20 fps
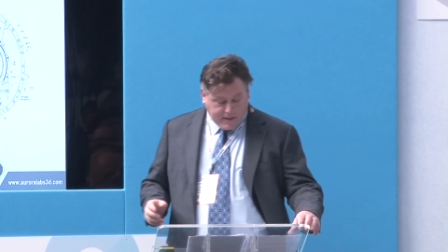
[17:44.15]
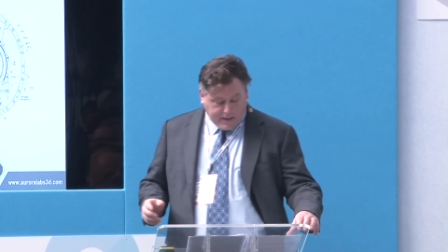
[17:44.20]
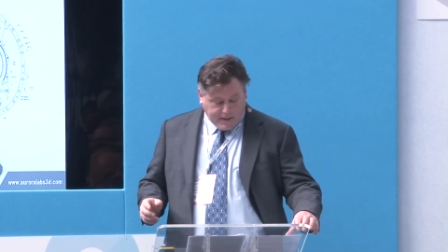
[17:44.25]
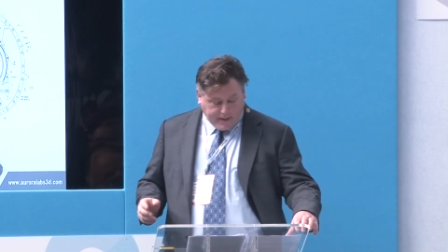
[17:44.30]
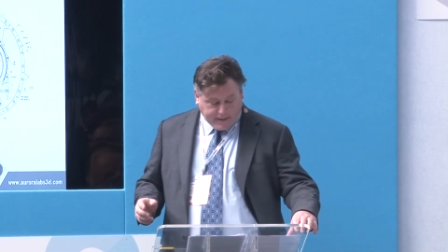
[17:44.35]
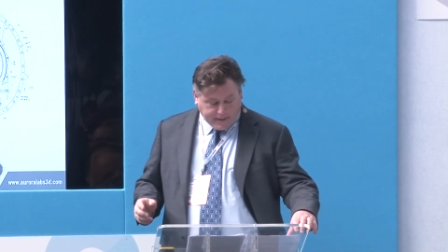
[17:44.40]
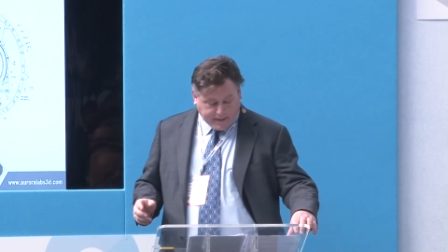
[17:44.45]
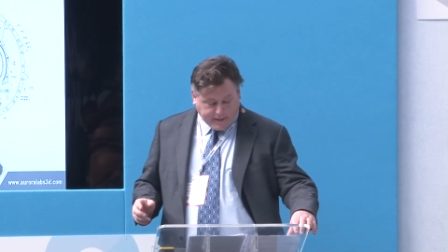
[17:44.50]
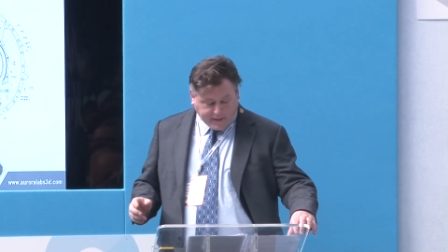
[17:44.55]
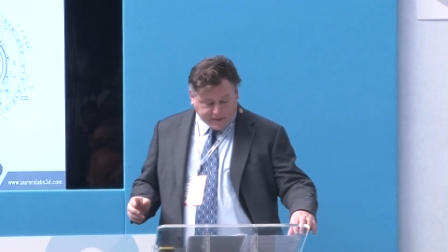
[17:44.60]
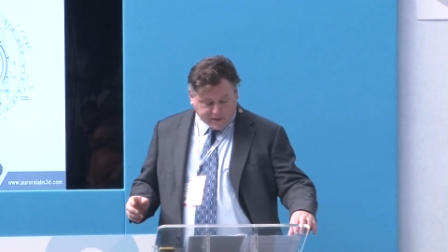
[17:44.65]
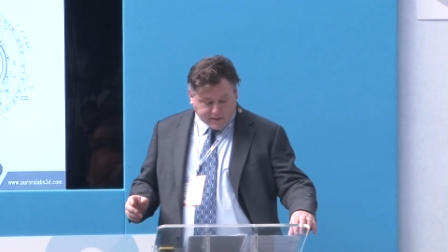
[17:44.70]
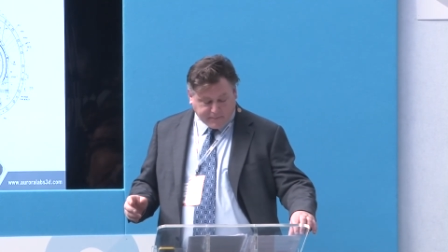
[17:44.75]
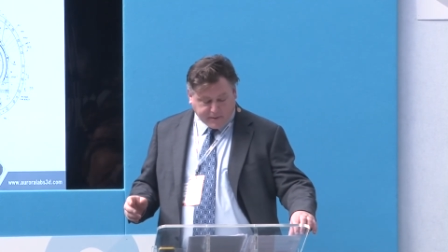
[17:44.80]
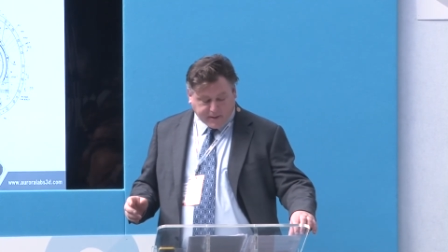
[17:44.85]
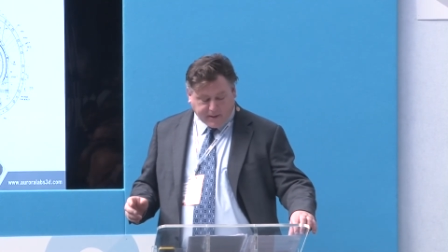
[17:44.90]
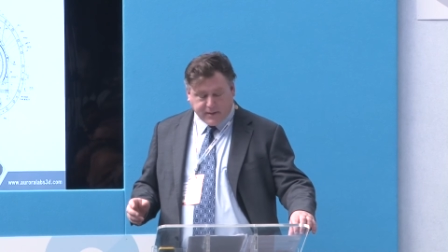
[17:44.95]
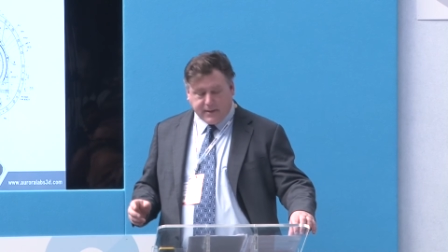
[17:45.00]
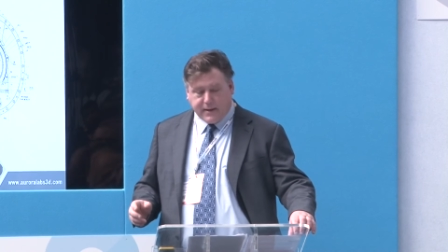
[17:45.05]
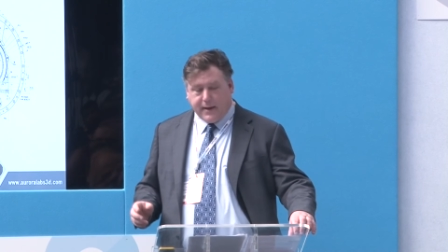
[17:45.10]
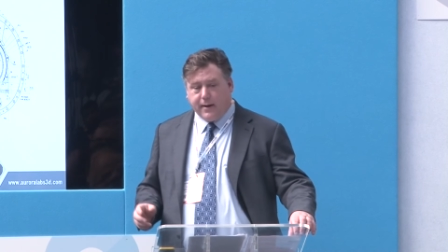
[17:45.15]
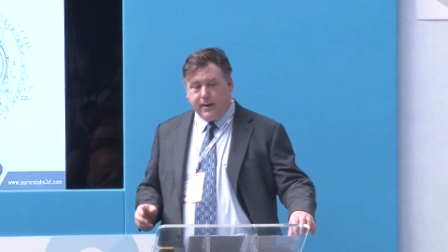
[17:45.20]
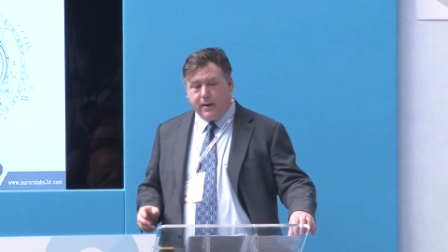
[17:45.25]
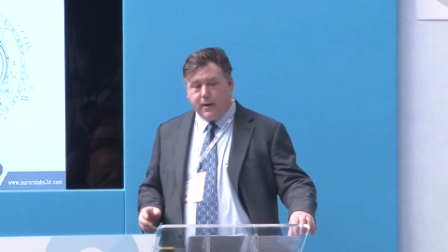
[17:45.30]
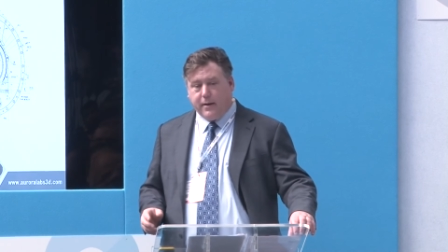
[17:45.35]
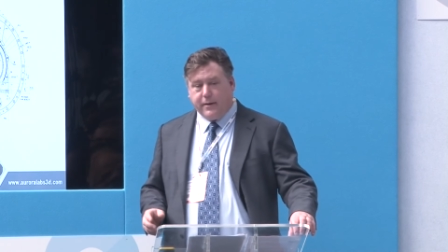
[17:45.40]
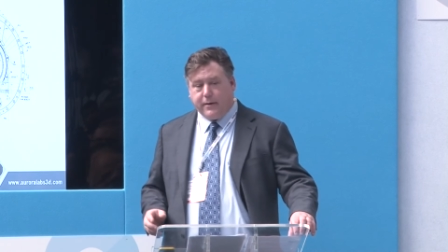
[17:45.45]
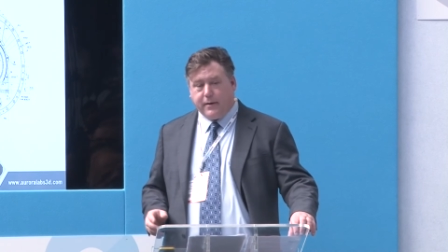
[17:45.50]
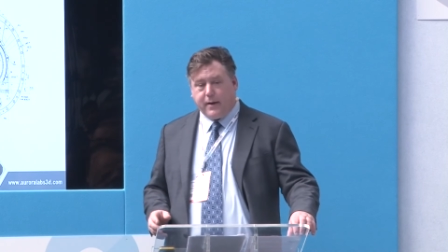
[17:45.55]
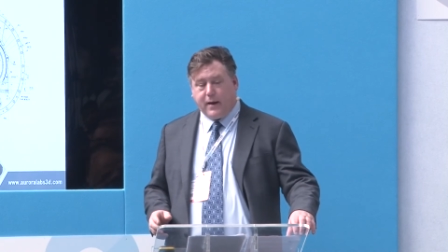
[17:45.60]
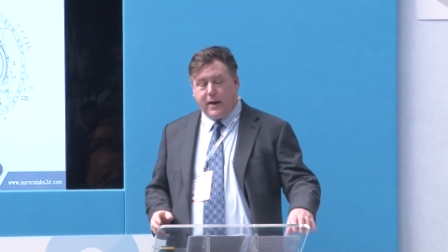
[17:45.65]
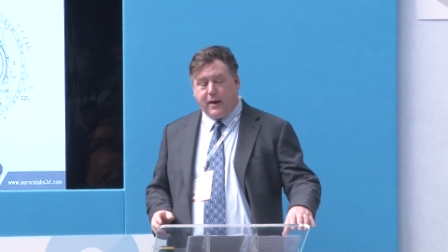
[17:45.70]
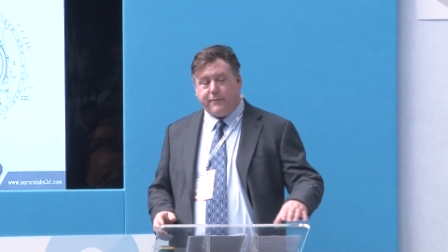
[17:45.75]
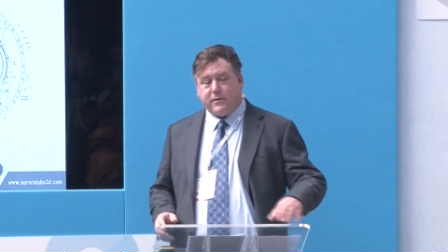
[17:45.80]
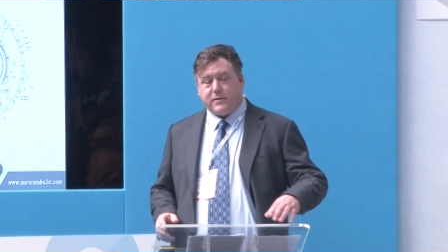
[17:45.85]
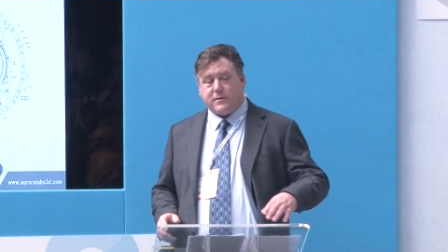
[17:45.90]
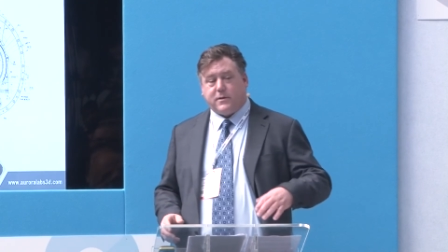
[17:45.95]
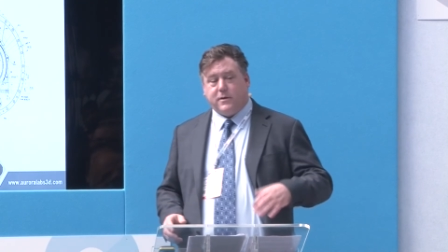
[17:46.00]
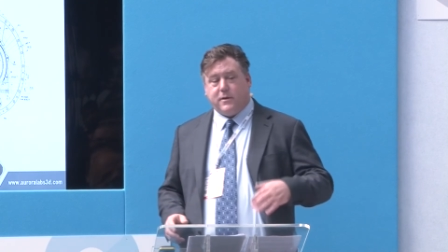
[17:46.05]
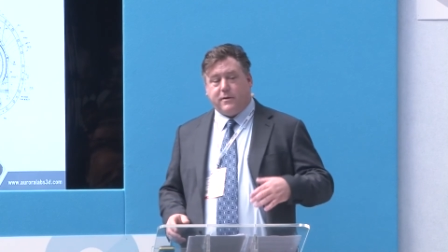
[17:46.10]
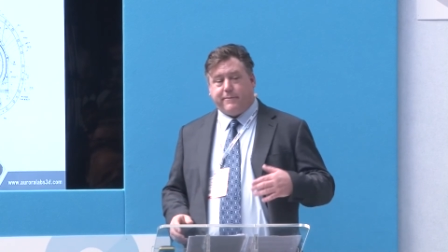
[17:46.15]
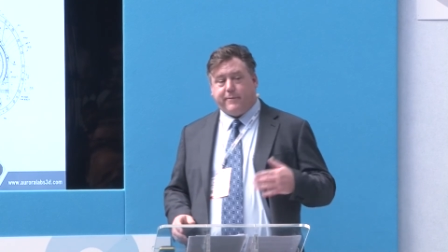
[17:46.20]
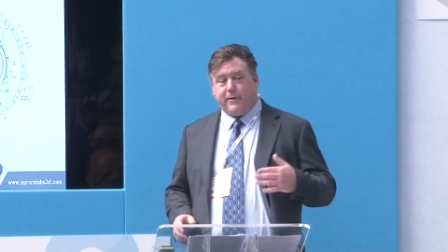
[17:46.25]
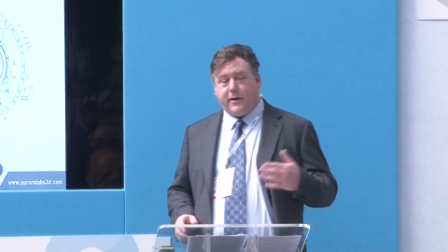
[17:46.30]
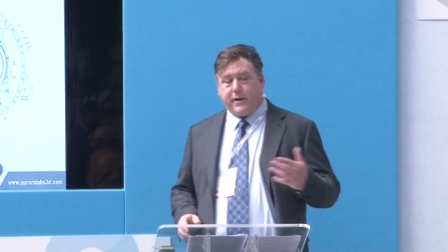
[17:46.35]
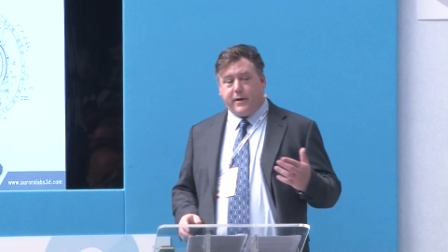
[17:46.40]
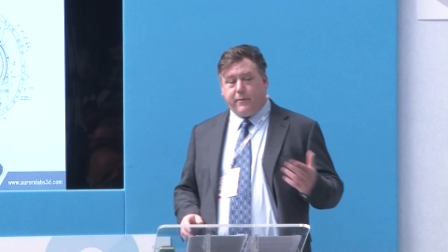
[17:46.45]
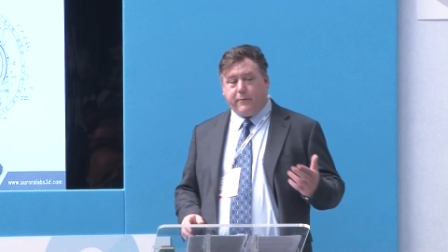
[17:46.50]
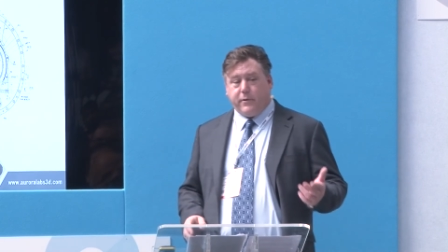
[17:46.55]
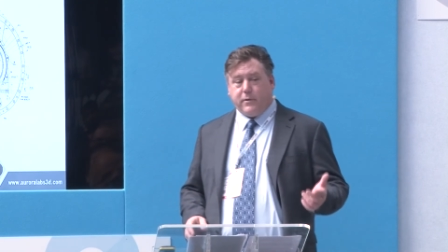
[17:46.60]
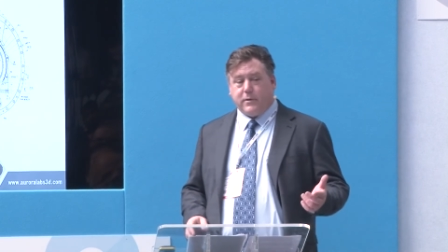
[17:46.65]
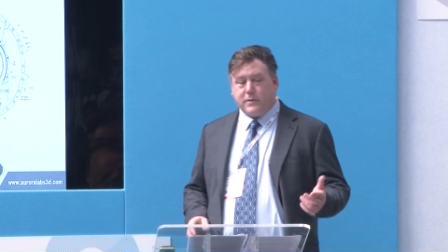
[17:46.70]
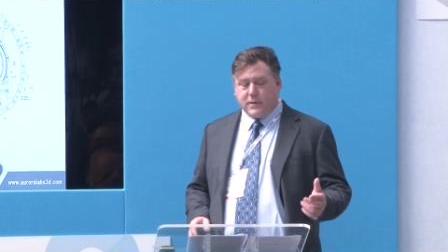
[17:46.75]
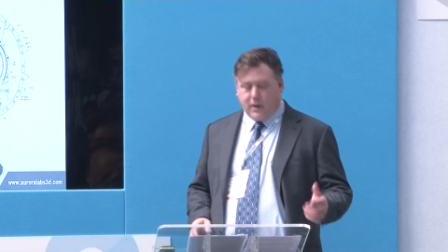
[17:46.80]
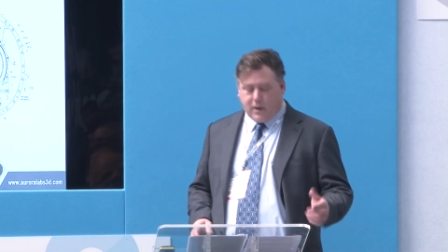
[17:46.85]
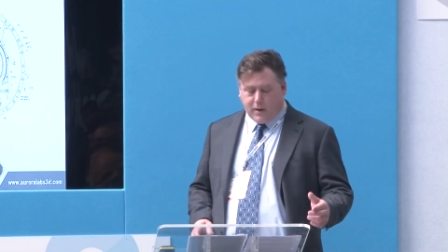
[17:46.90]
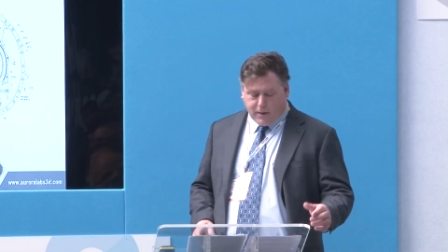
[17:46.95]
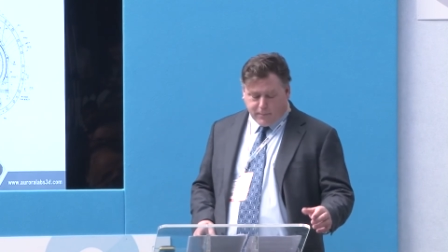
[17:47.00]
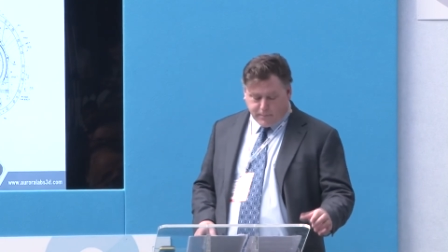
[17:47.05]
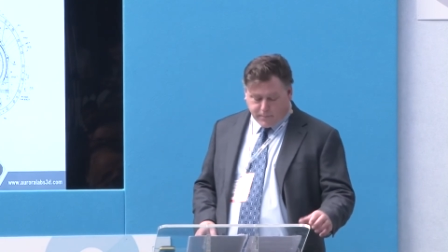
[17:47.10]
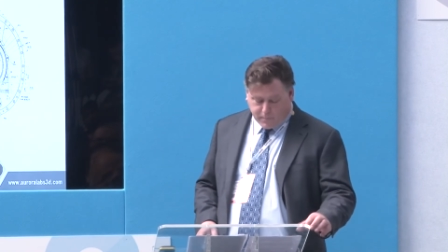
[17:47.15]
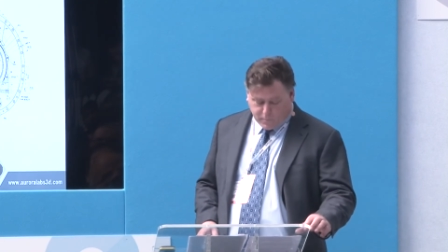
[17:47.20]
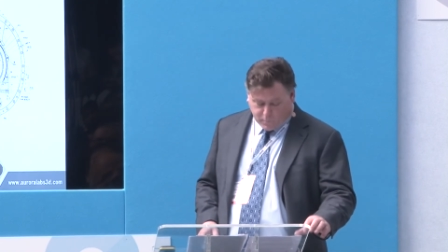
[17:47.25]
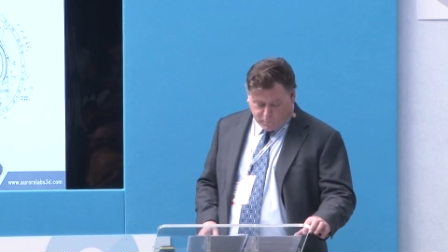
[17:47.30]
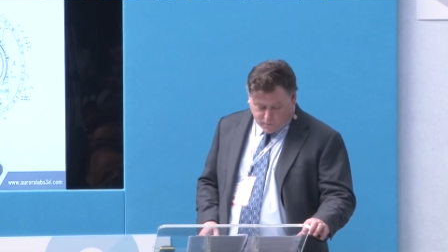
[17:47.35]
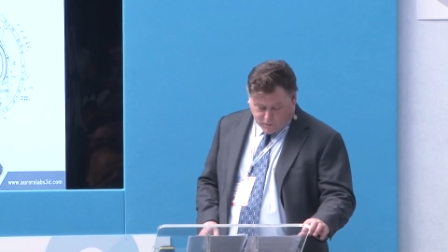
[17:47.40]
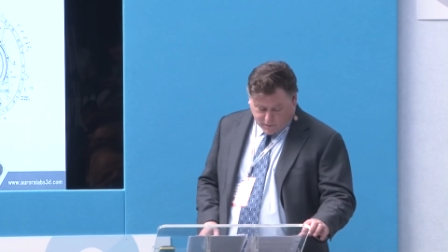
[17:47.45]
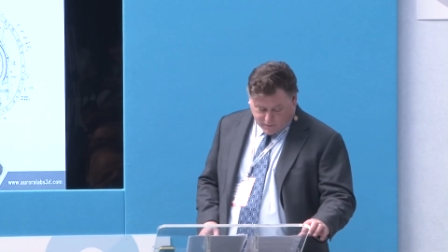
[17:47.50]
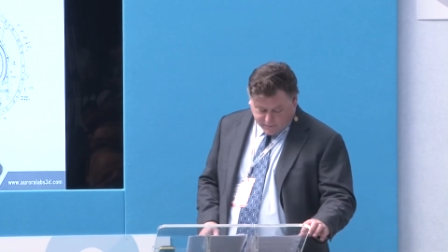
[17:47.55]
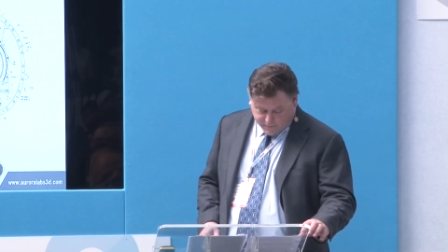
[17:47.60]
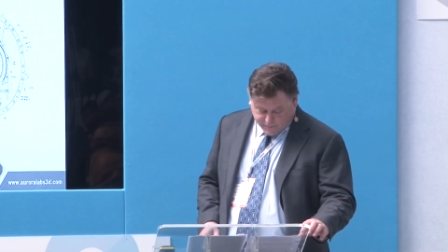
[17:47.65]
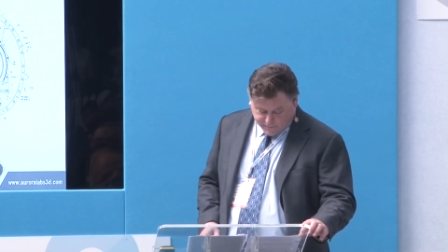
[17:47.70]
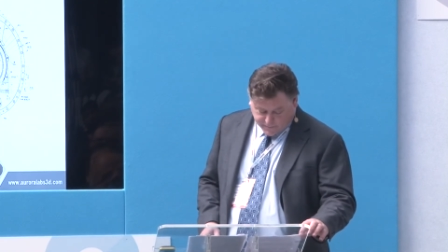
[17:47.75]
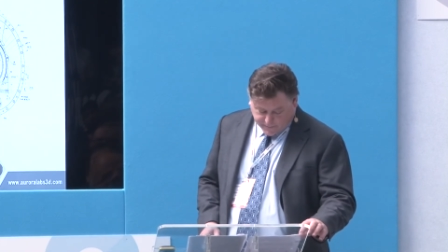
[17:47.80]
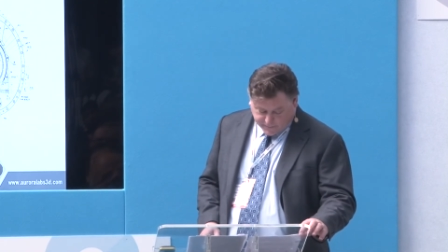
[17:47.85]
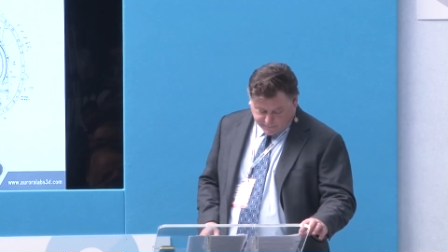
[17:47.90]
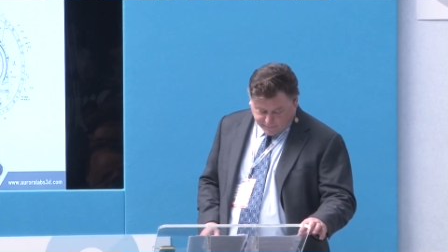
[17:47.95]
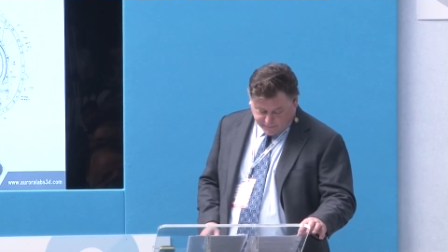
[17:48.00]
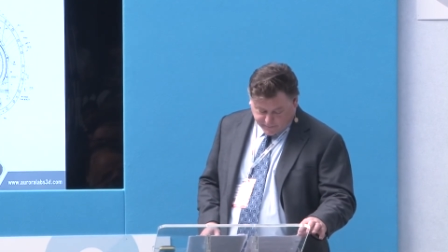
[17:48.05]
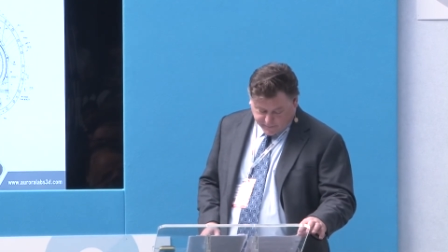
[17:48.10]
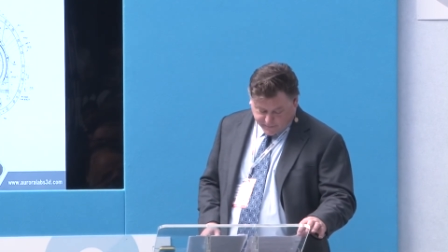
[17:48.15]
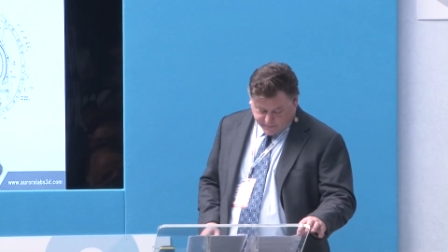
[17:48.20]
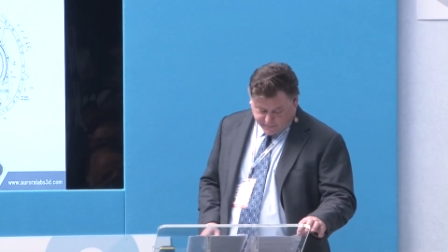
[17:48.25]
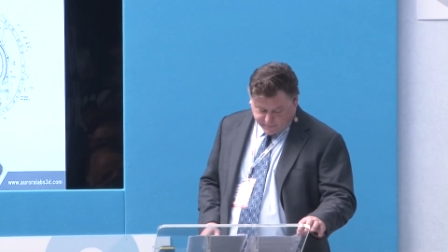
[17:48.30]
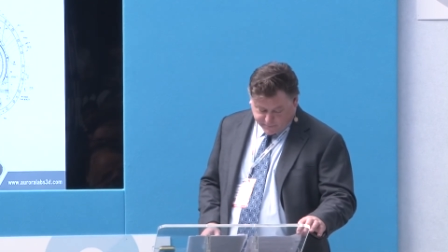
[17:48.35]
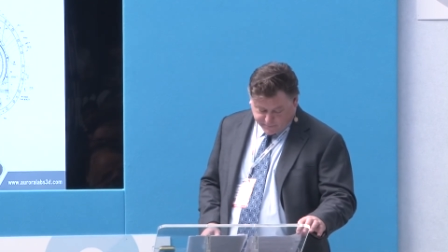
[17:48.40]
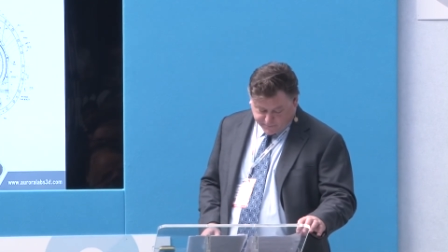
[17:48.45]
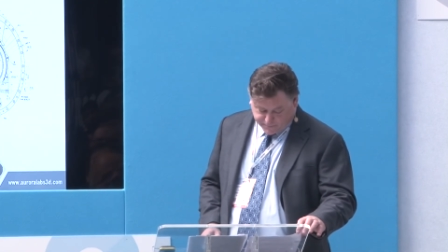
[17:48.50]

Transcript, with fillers: and a customer can download it and have it certified in real time while it's being printed.